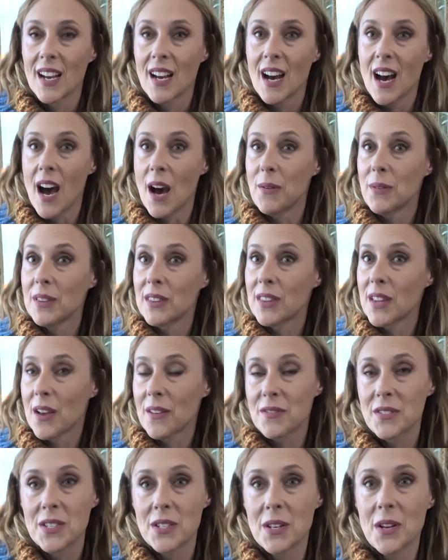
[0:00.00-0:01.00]
I would
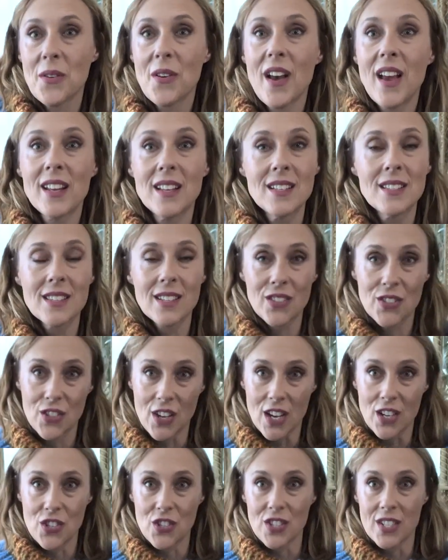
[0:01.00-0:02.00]
love to know any
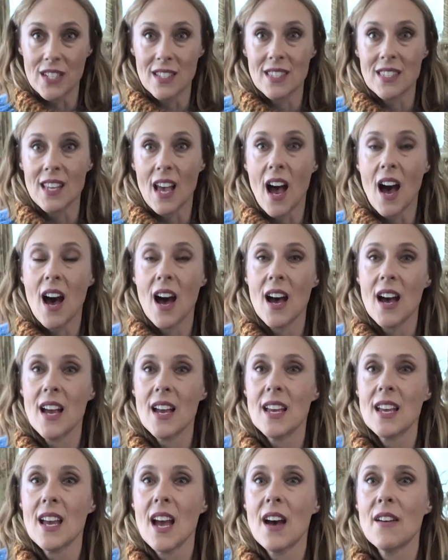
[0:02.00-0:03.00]
suggestions.
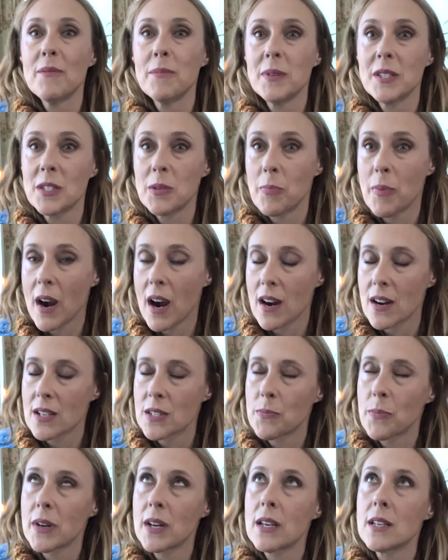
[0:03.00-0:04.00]
I have been to Paris,
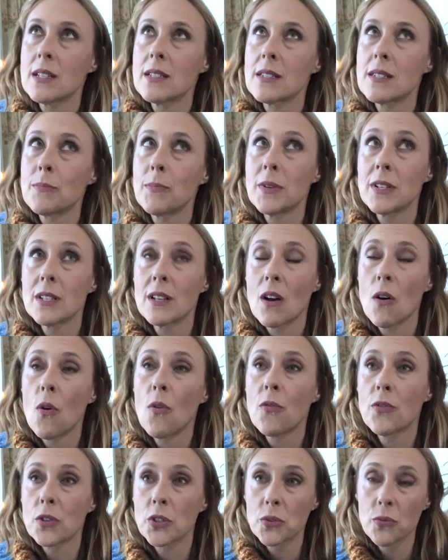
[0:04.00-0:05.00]
but it's been
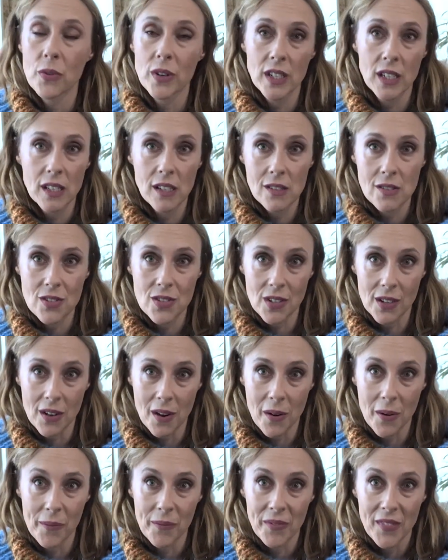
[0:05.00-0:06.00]
over 20 years
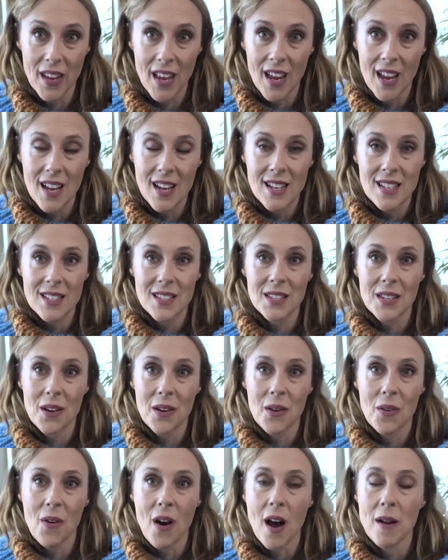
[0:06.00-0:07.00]
ago.
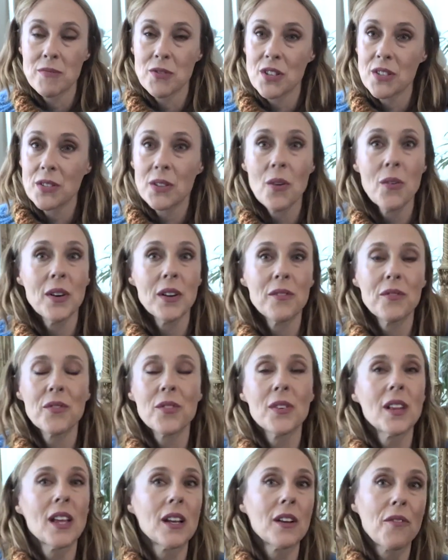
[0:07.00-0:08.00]
So I'm just going for
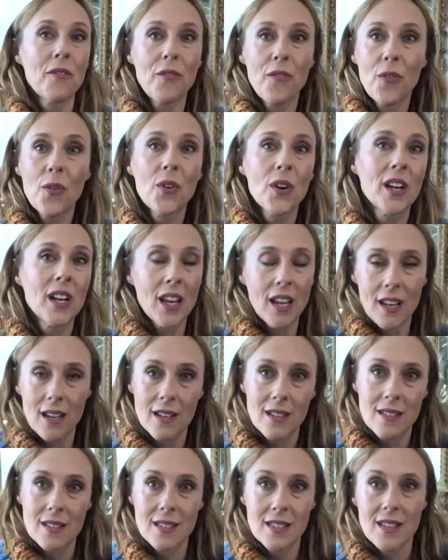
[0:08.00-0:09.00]
like 4
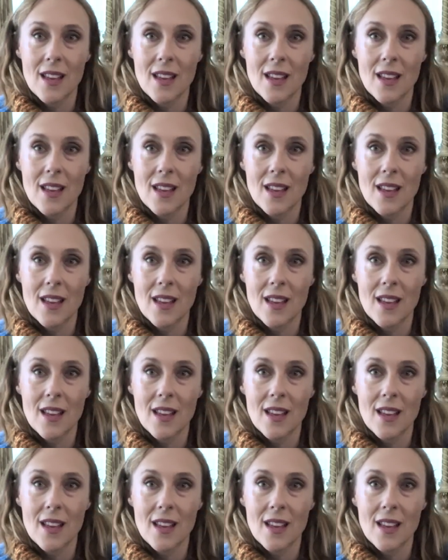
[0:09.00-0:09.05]
days,